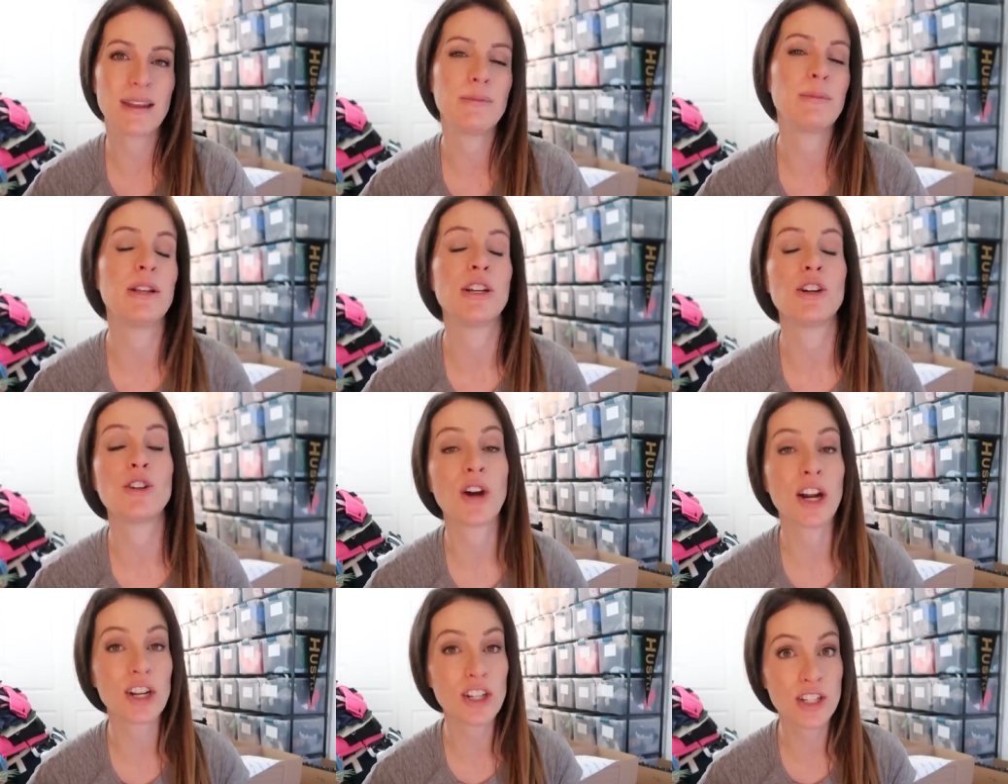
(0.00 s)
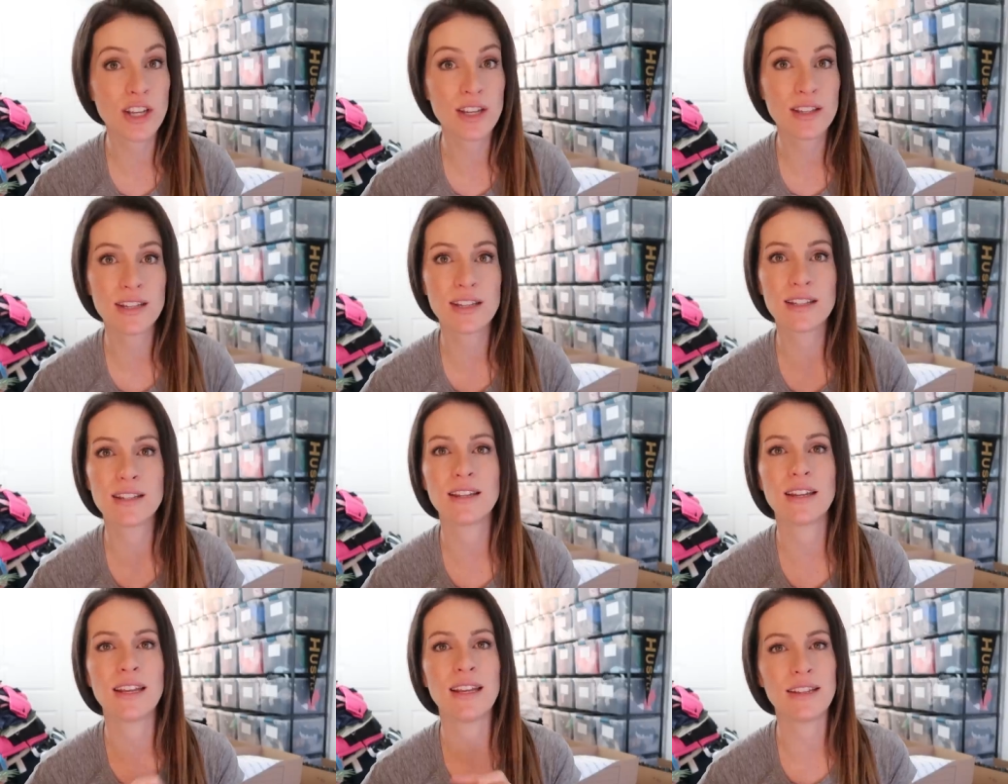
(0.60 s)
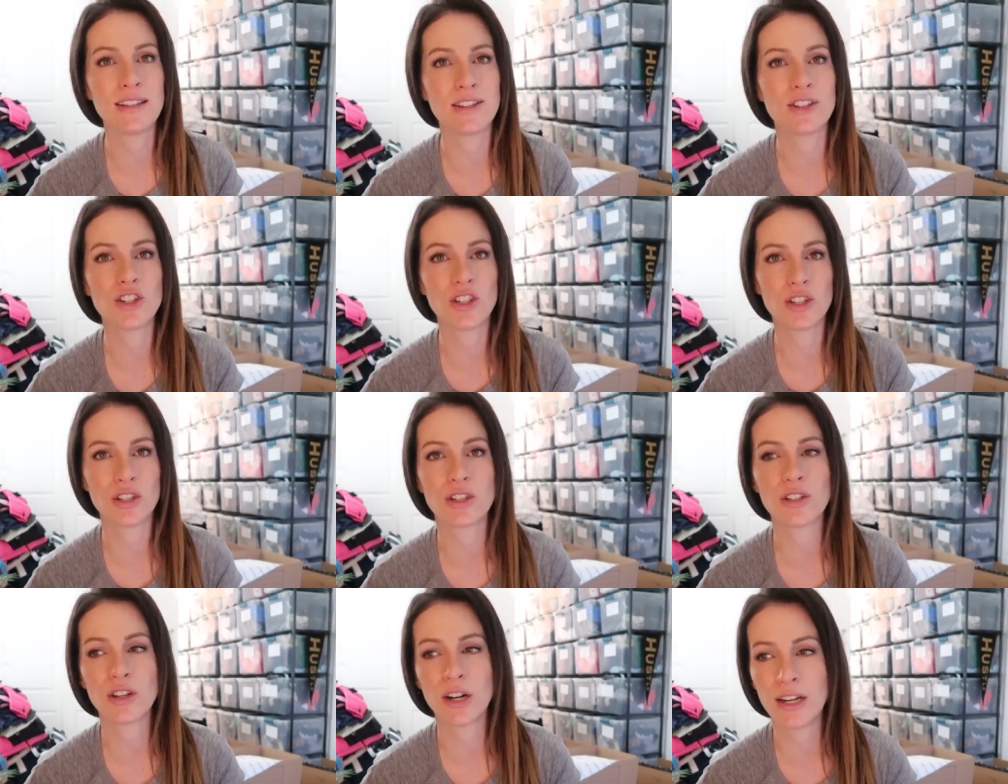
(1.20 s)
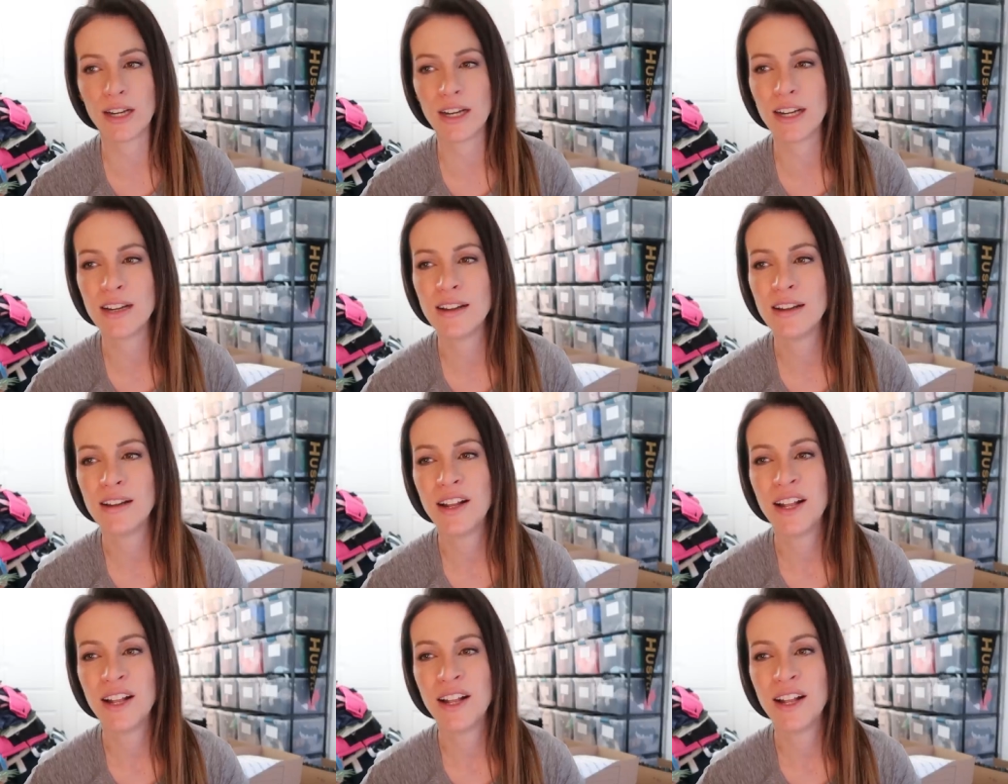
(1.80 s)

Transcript: I mean, garage sale season is just starting.